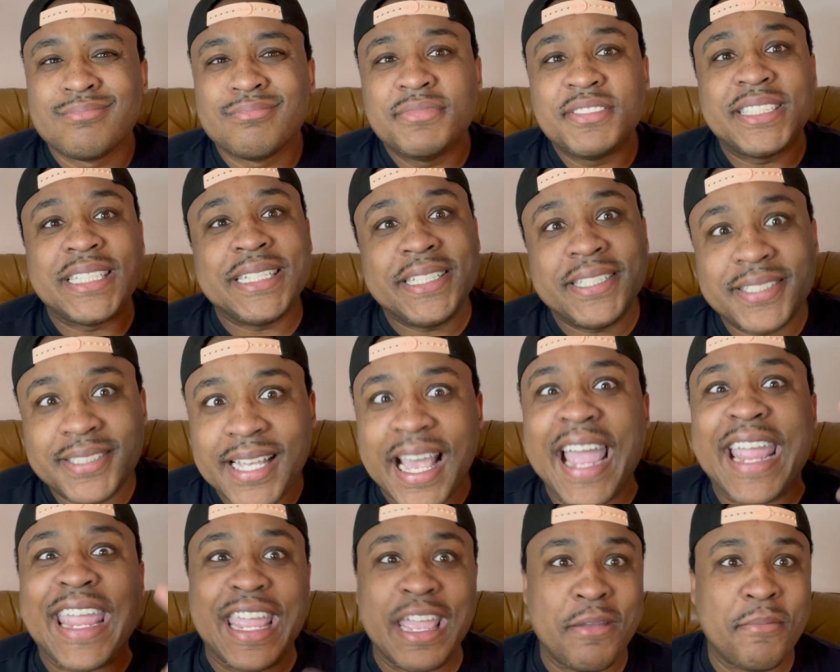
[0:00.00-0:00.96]
the
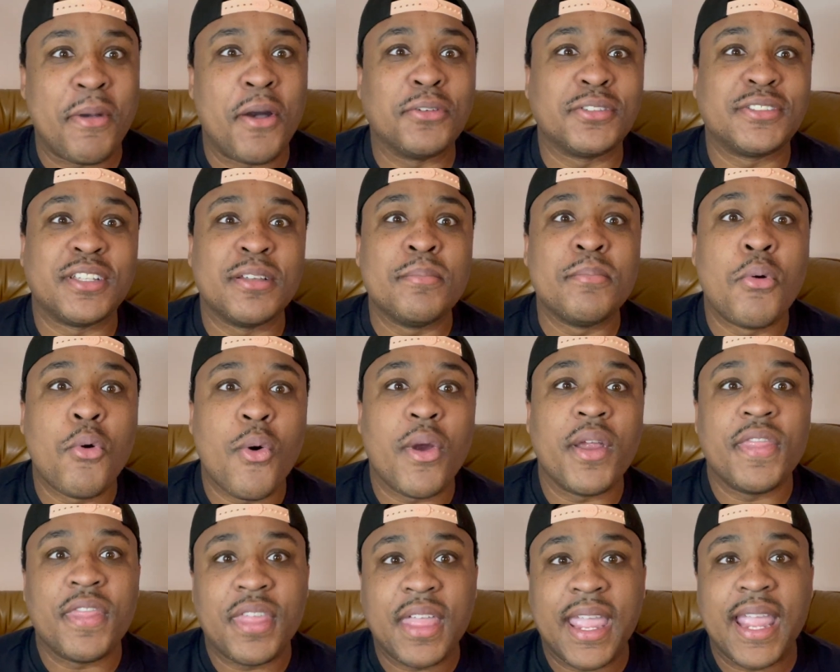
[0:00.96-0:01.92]
second most
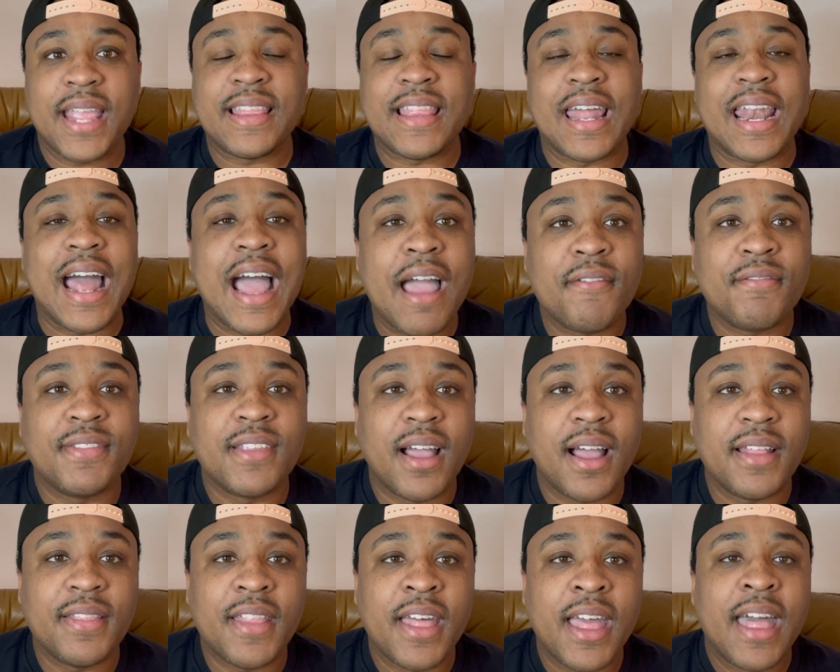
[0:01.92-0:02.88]
important thing that I've
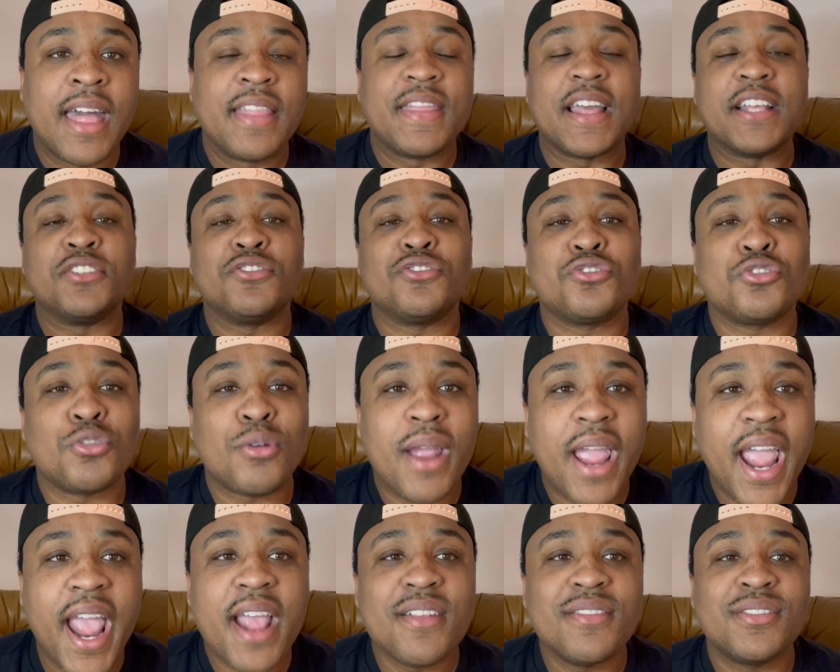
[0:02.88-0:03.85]
done that's
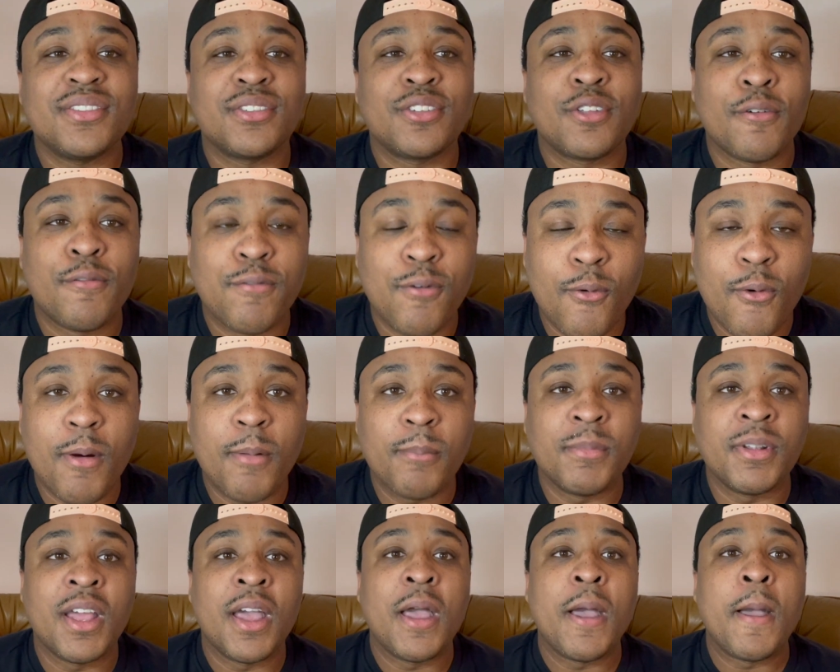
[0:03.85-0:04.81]

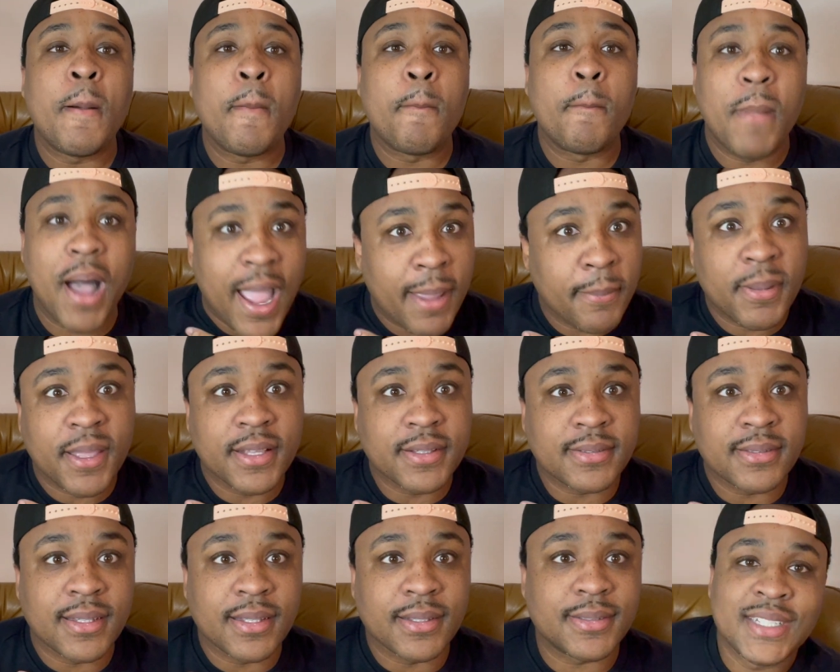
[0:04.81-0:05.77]
transformed my
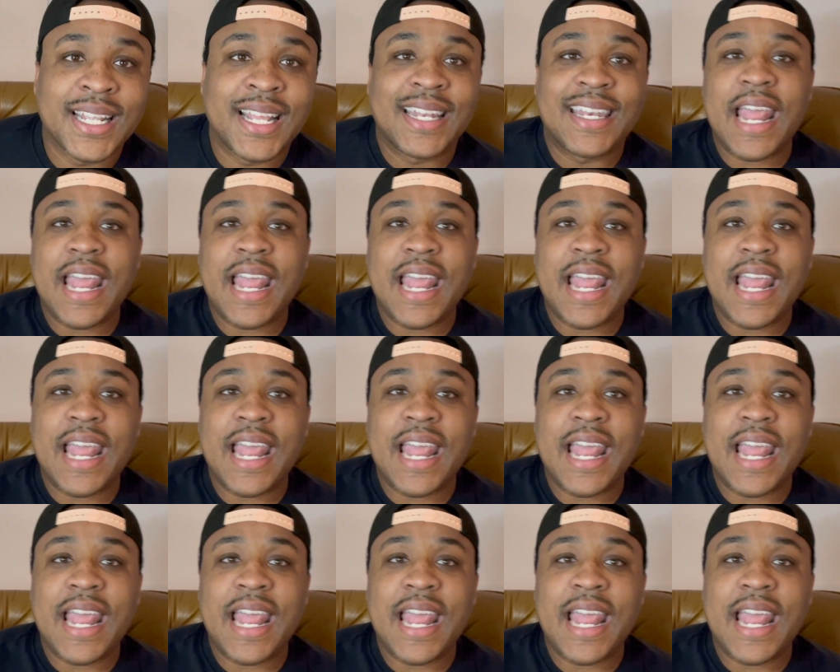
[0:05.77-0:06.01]
business.